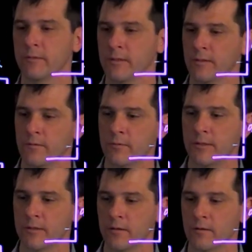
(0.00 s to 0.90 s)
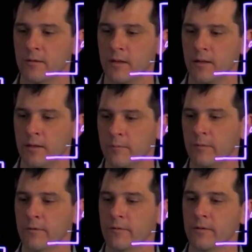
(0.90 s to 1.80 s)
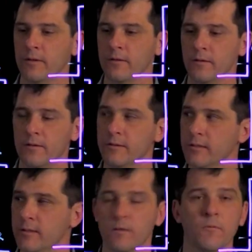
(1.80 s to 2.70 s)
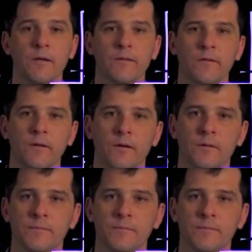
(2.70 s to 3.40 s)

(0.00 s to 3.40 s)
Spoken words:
which can switch your element between digital 1 and 0.